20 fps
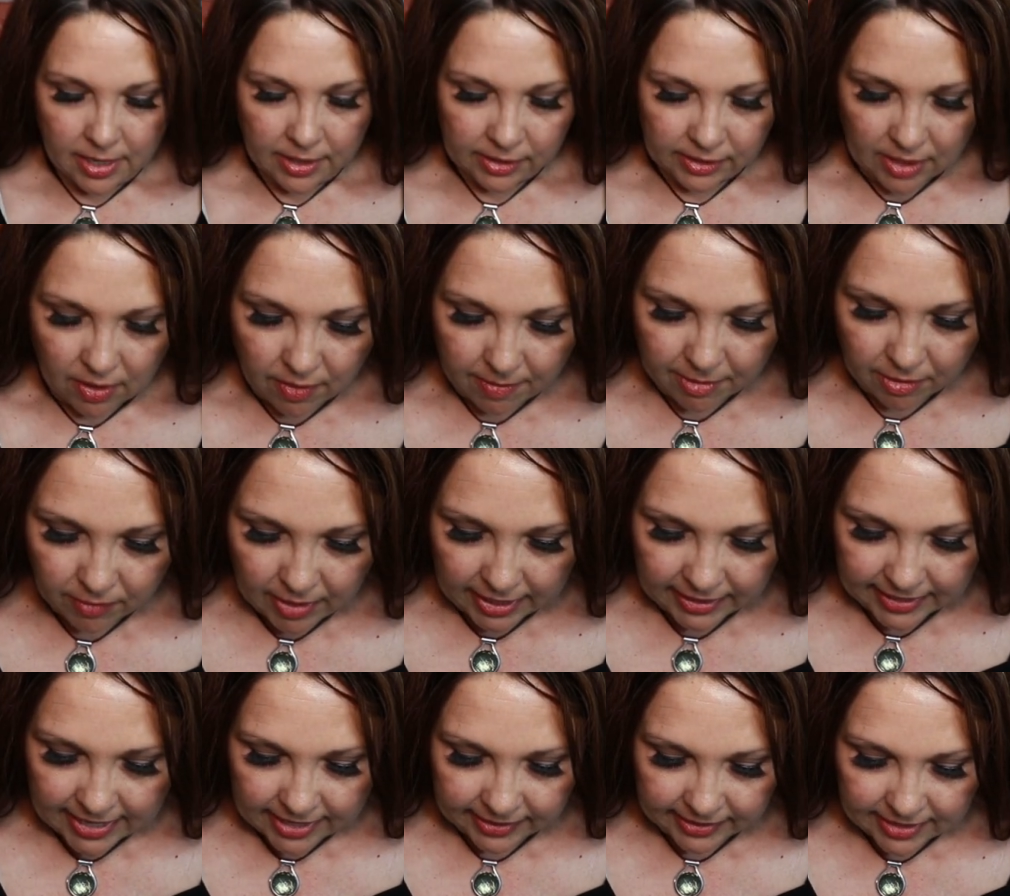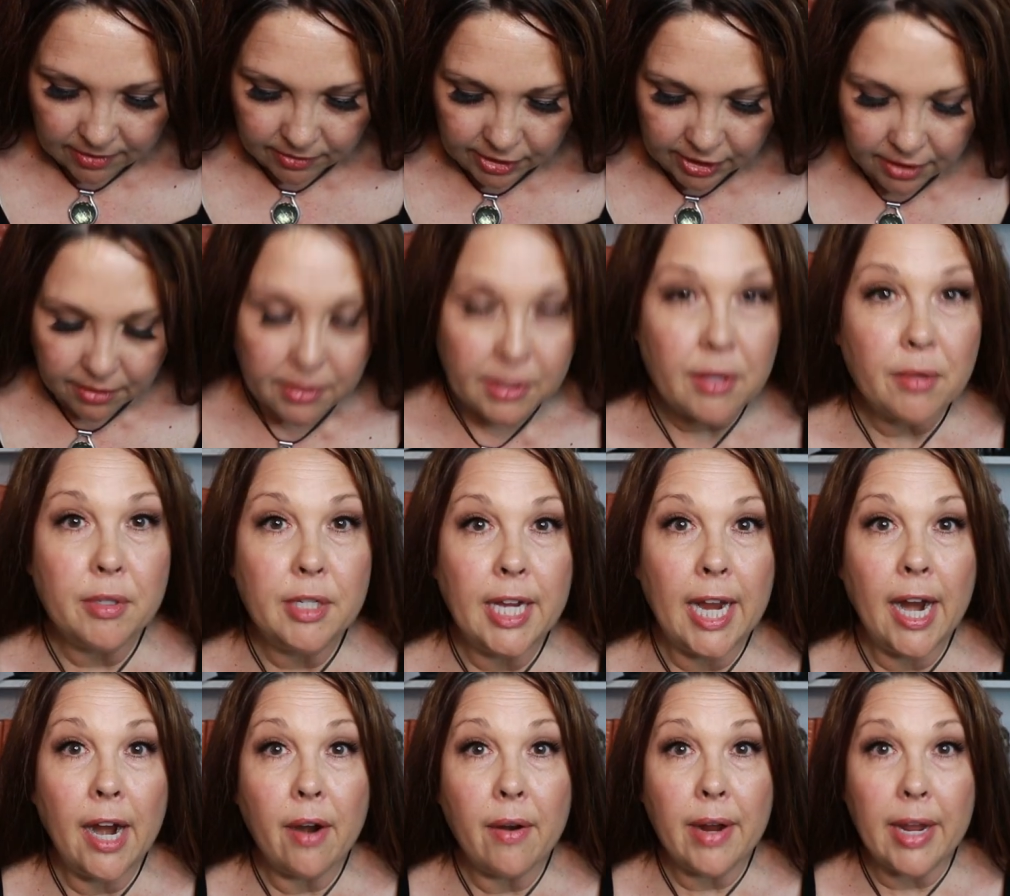So I'm gonna write that down too. So
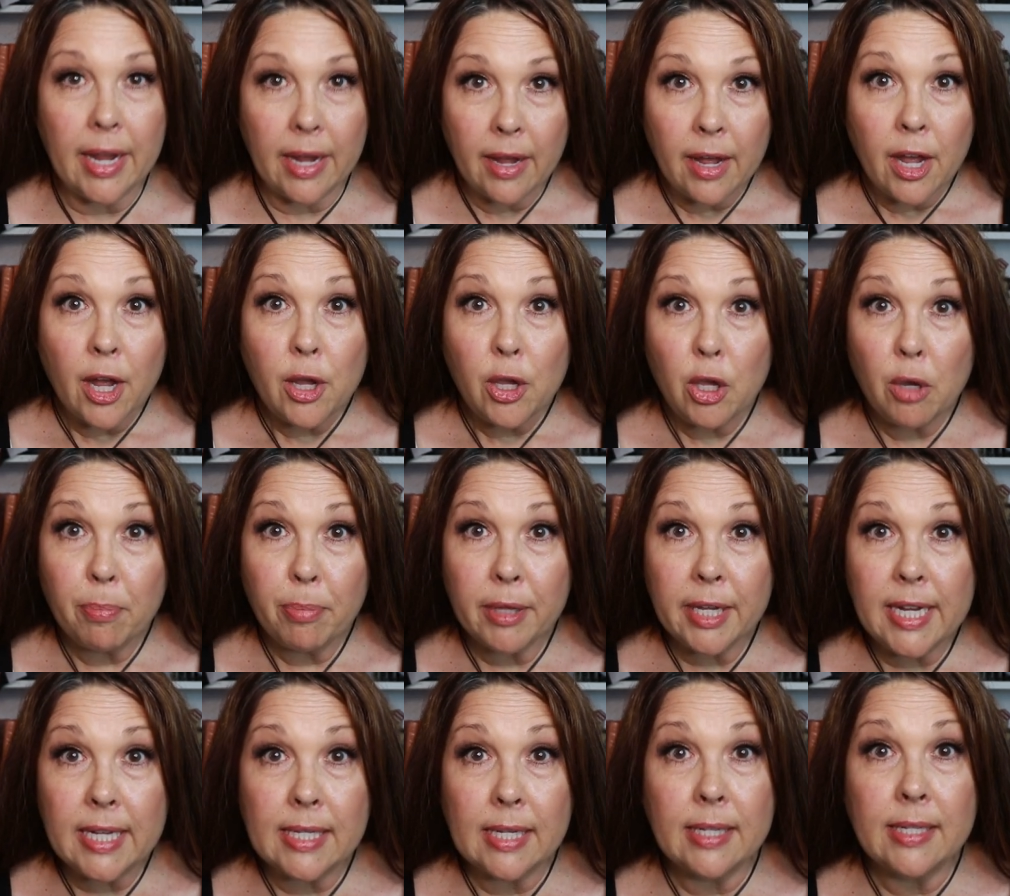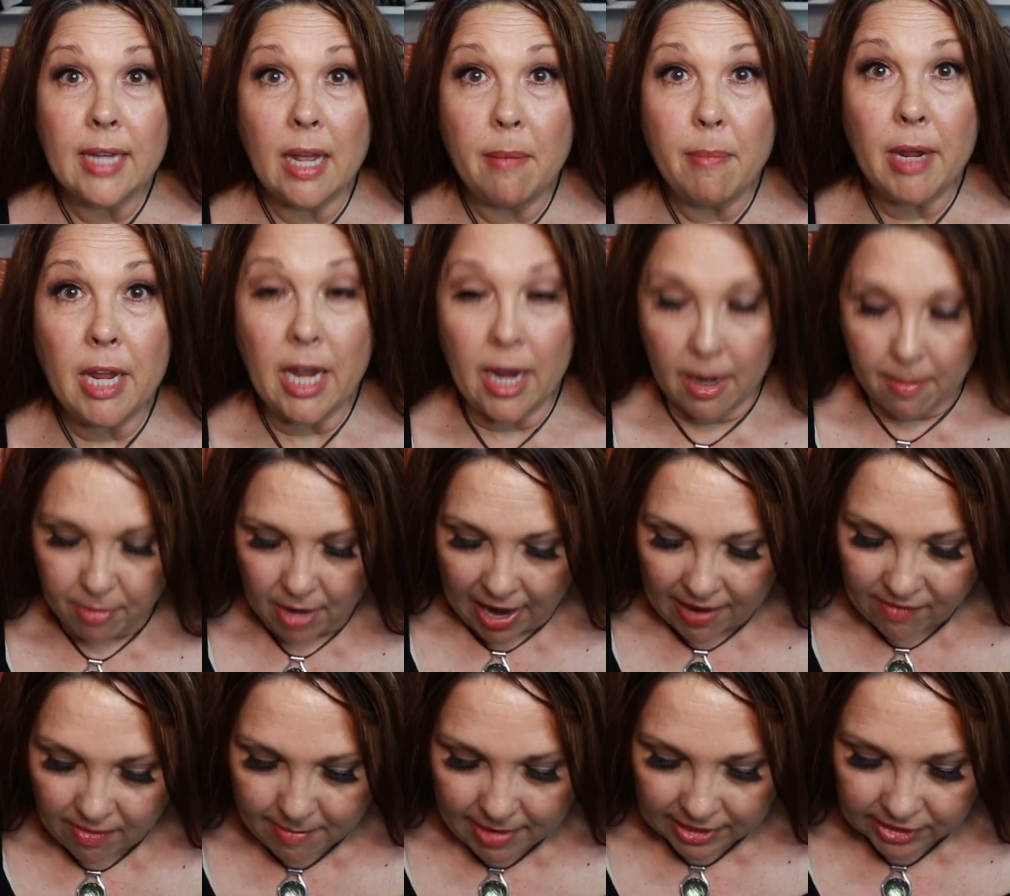Terry, you please send me a
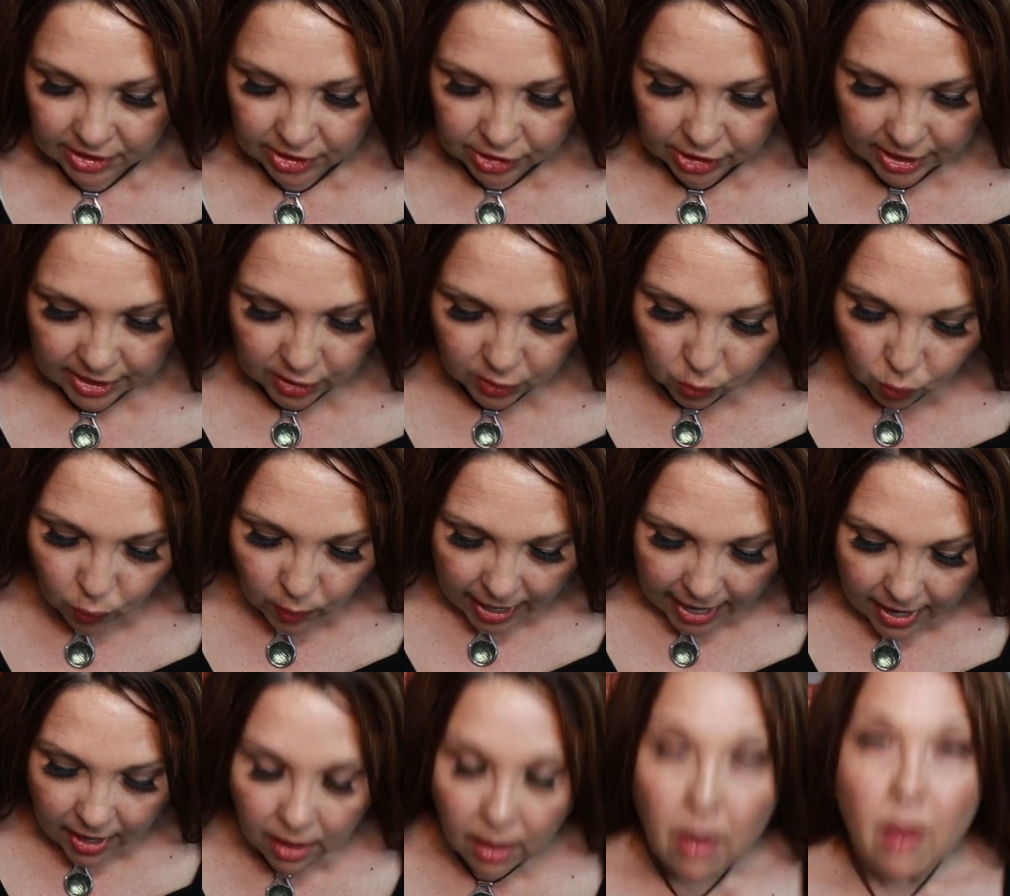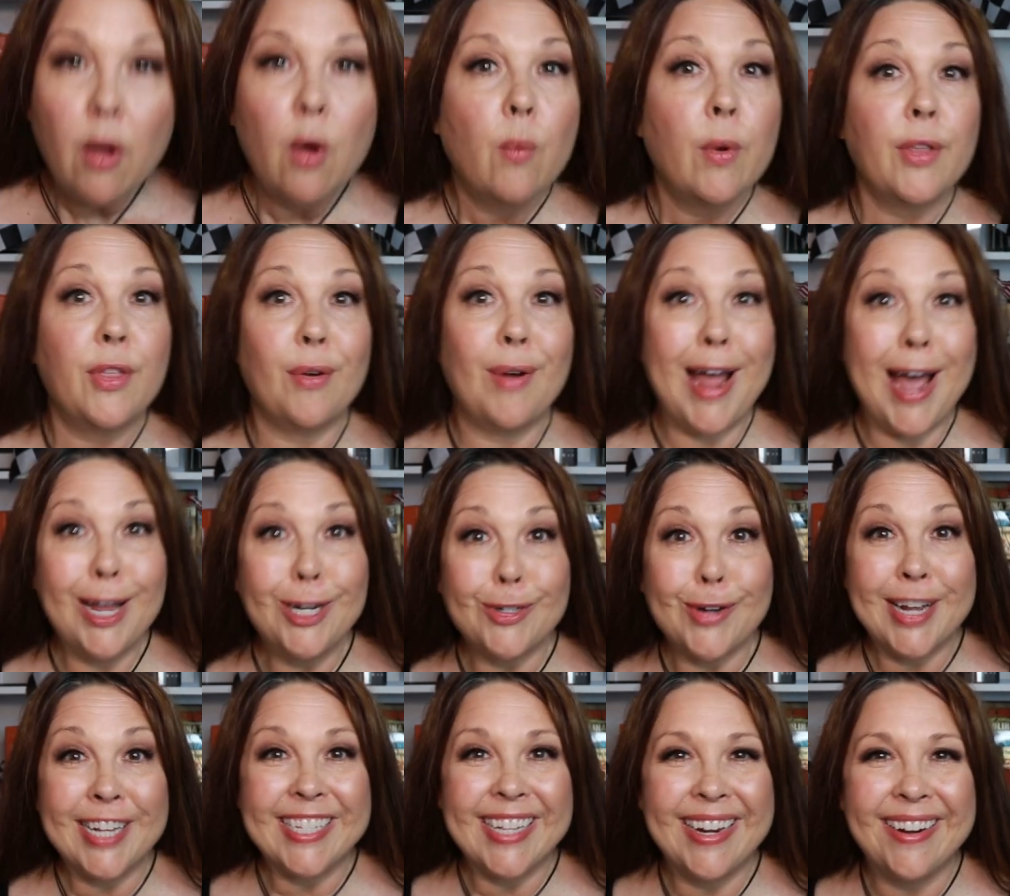private message as well with your
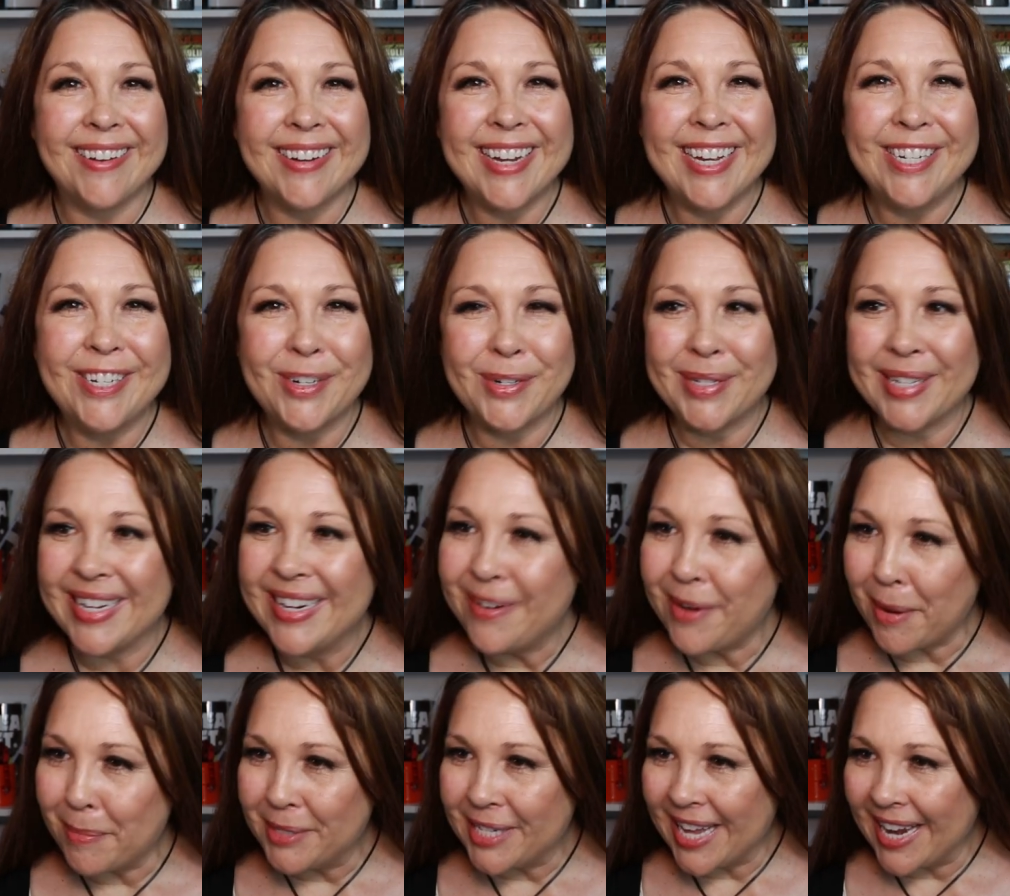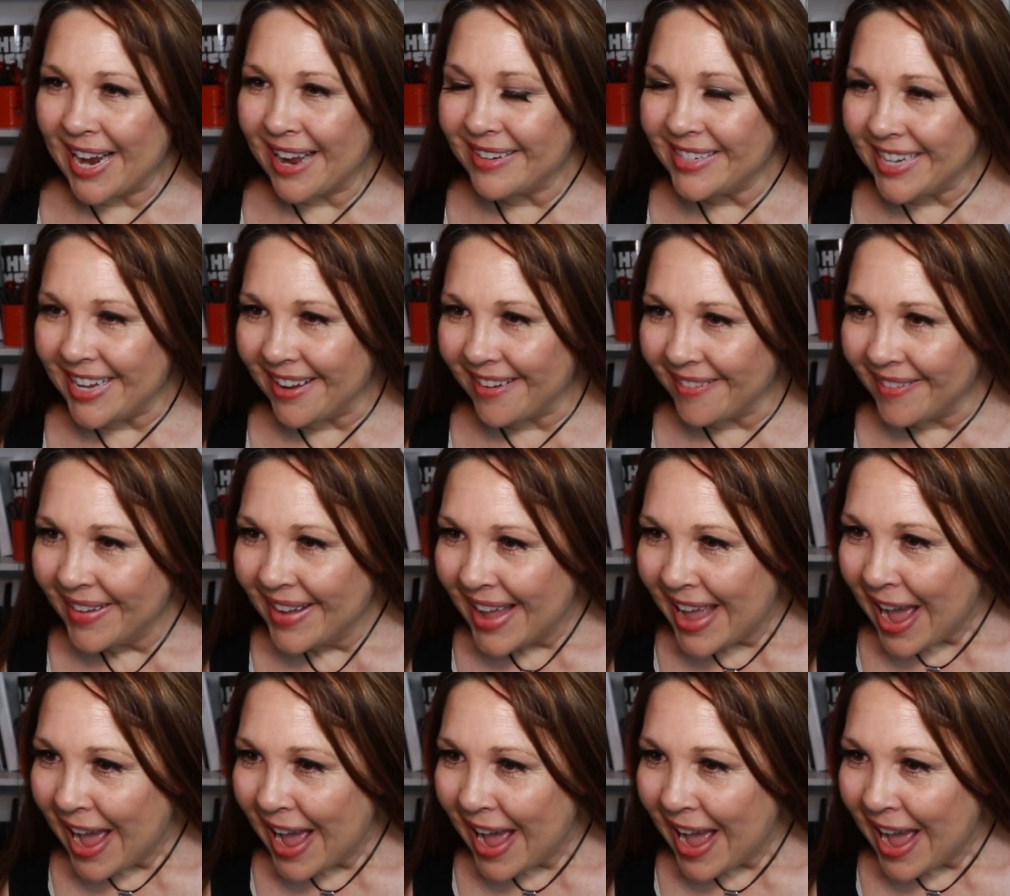address, and I'll get your sling grip sent out to you.